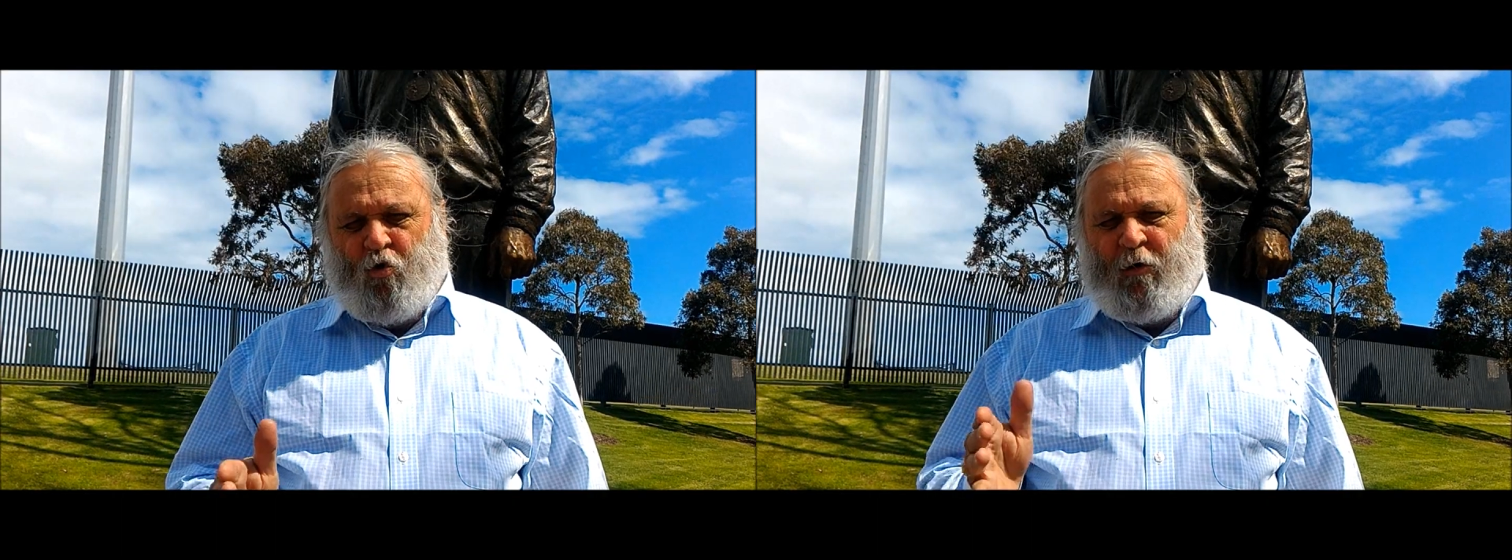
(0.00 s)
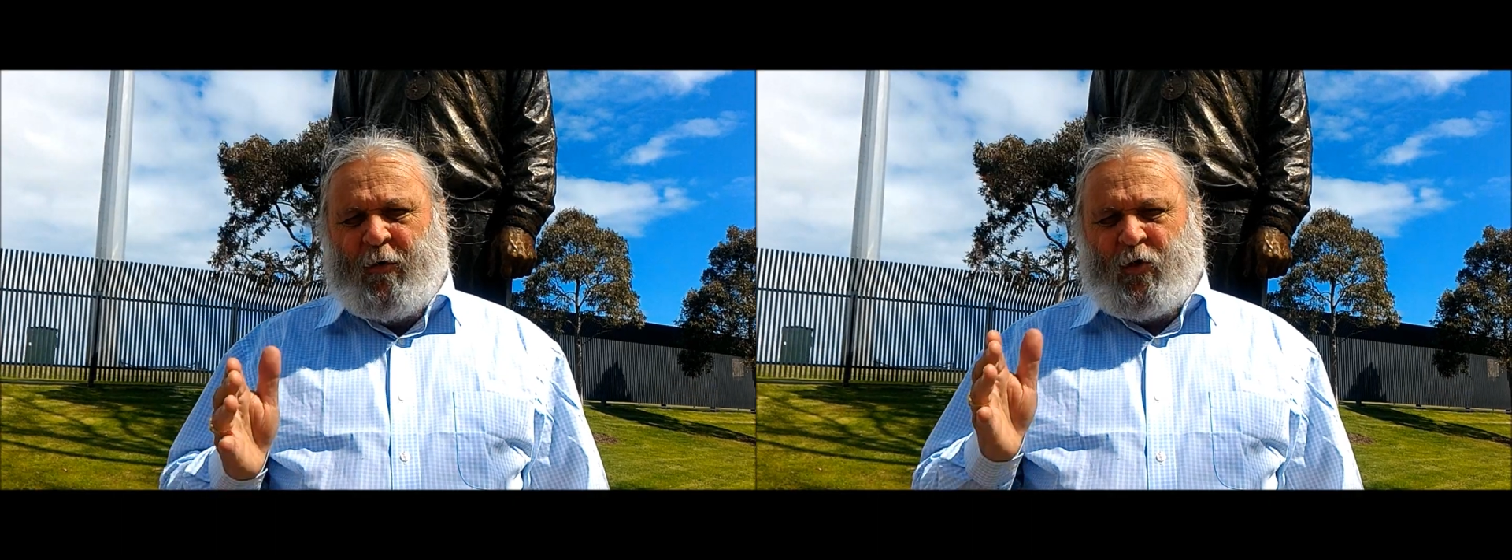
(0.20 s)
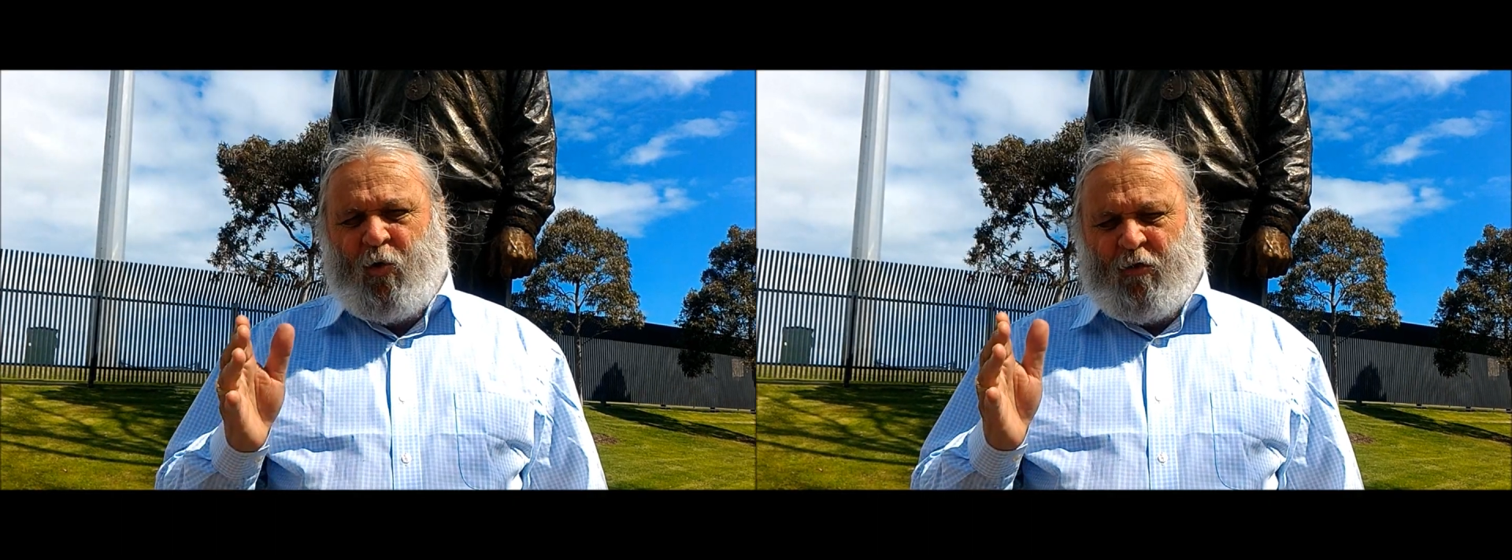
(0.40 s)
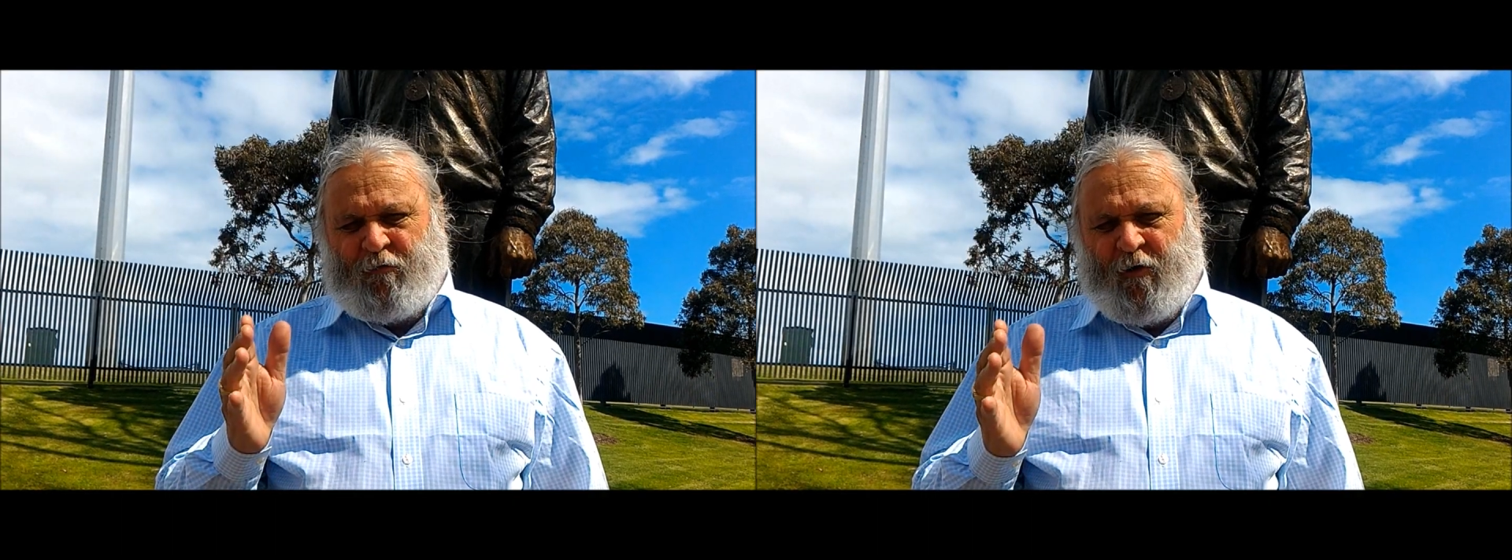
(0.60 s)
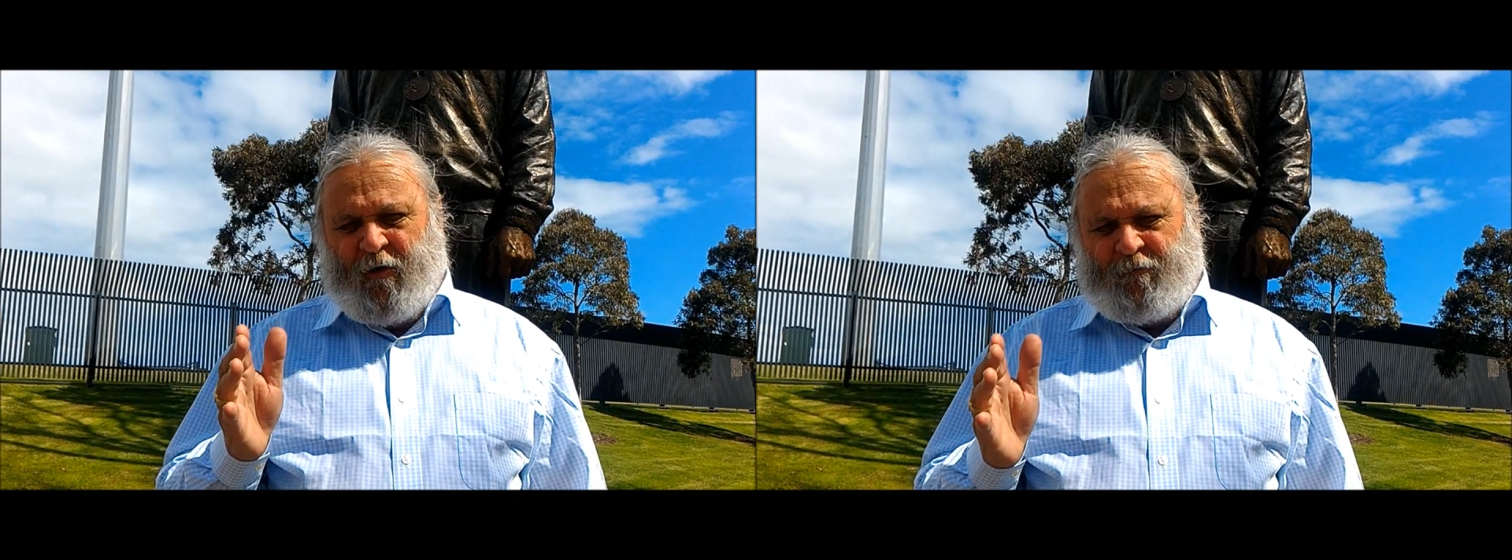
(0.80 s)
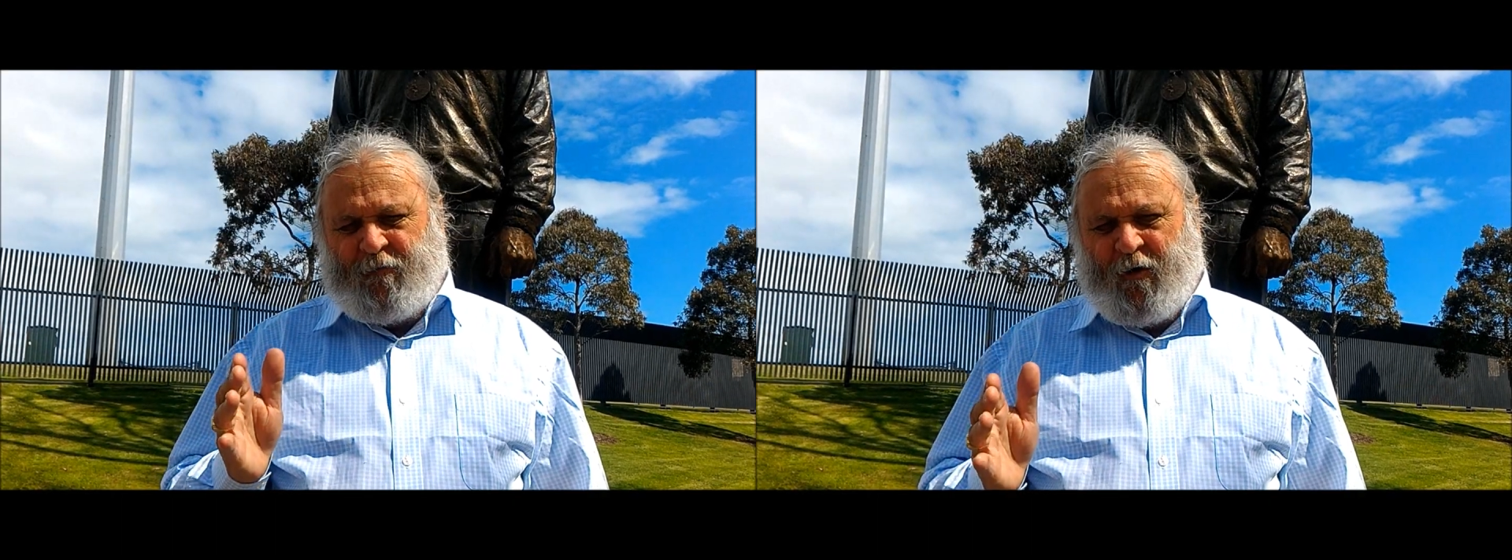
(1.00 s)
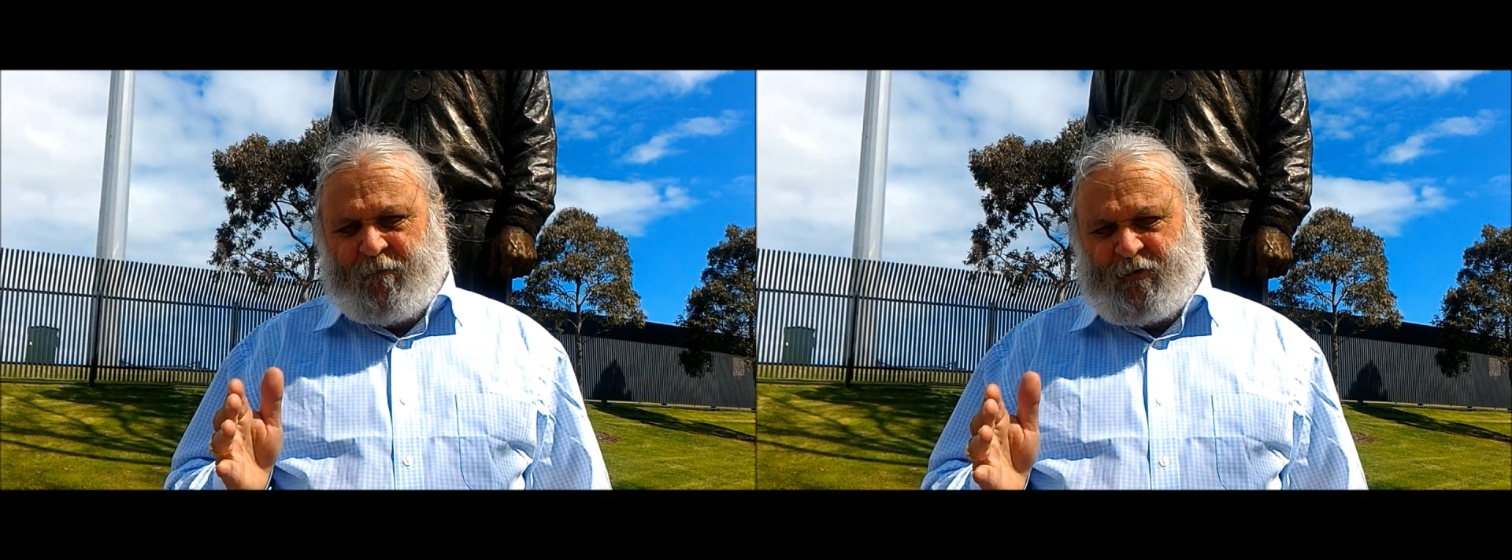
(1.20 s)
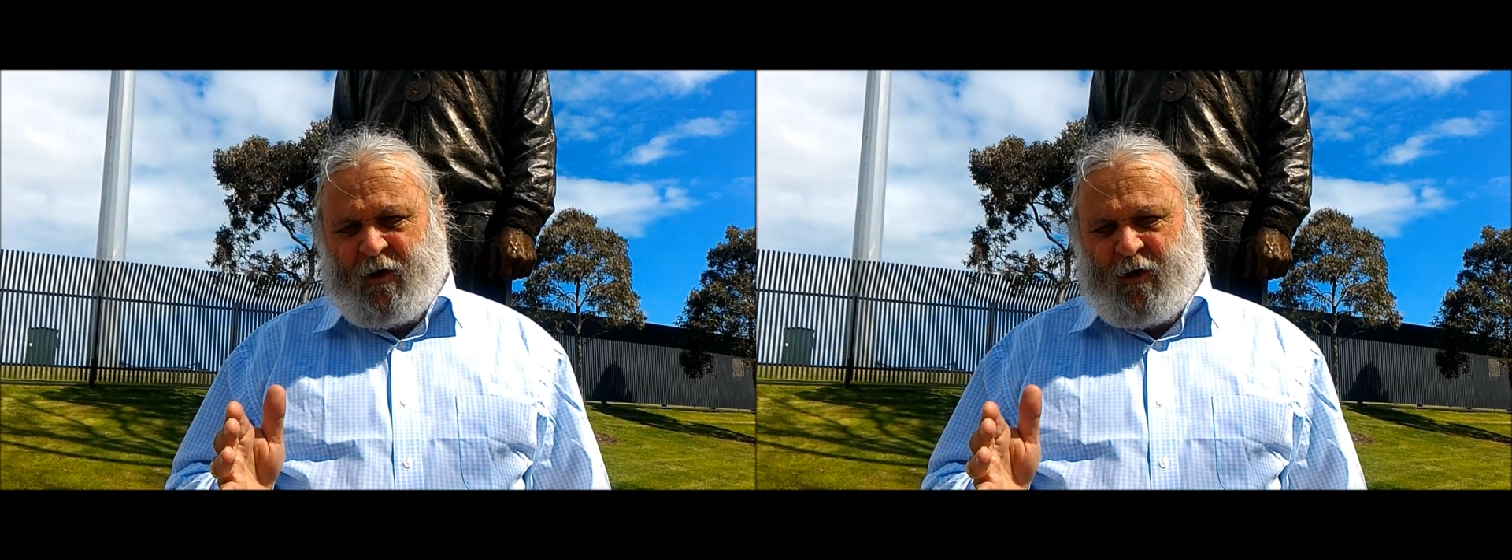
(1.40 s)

Although he qualified 5